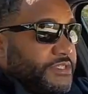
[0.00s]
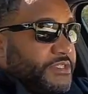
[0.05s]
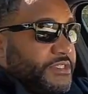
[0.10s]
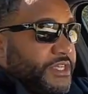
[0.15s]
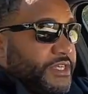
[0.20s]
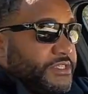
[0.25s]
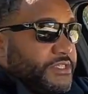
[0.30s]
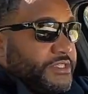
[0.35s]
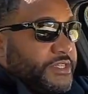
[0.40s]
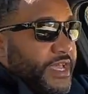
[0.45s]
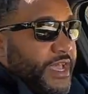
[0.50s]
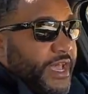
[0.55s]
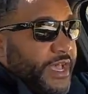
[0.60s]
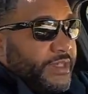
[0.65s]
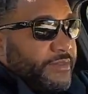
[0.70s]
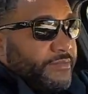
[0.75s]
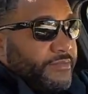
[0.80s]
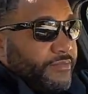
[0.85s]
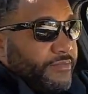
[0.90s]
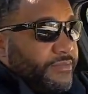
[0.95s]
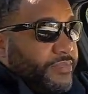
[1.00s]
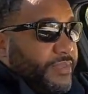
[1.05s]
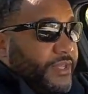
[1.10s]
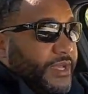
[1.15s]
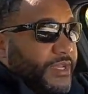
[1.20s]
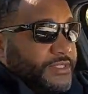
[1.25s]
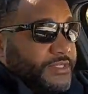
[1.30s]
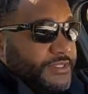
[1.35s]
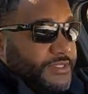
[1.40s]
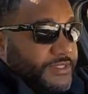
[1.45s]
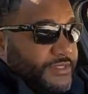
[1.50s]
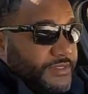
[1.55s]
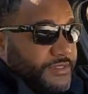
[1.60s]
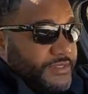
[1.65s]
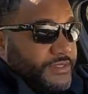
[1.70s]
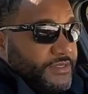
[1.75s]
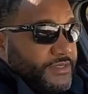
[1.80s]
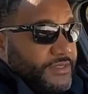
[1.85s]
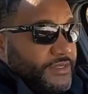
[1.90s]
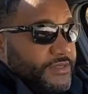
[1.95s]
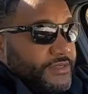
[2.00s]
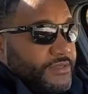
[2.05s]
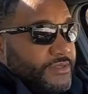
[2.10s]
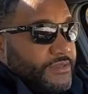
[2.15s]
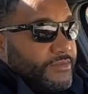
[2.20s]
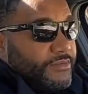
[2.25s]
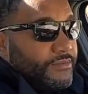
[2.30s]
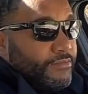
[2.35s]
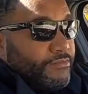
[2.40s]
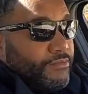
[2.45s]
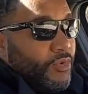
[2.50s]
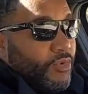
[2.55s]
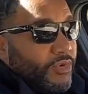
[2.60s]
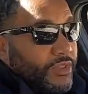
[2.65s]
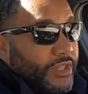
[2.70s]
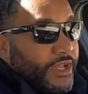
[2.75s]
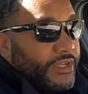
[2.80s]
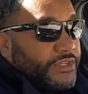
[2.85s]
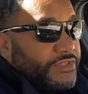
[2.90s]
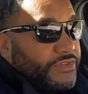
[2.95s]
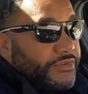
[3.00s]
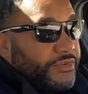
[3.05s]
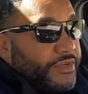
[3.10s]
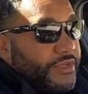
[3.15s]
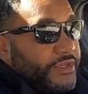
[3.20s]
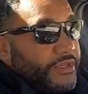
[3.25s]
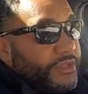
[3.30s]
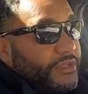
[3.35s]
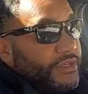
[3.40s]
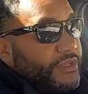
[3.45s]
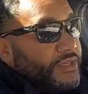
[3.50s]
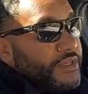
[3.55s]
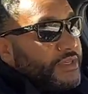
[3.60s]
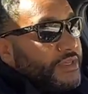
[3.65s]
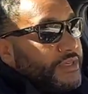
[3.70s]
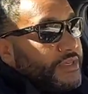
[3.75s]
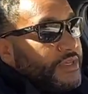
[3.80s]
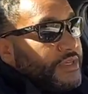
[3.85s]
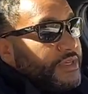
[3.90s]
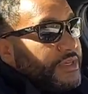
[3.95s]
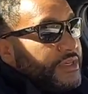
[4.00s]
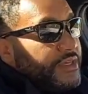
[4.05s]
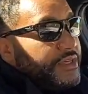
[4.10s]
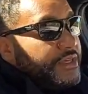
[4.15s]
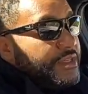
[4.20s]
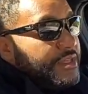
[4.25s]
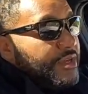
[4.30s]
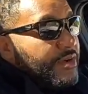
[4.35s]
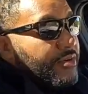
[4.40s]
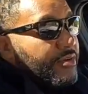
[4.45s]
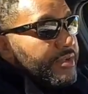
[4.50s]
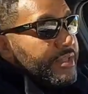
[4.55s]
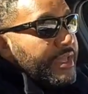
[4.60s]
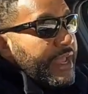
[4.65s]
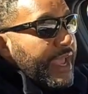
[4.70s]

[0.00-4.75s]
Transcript: just that, plus more luxury. It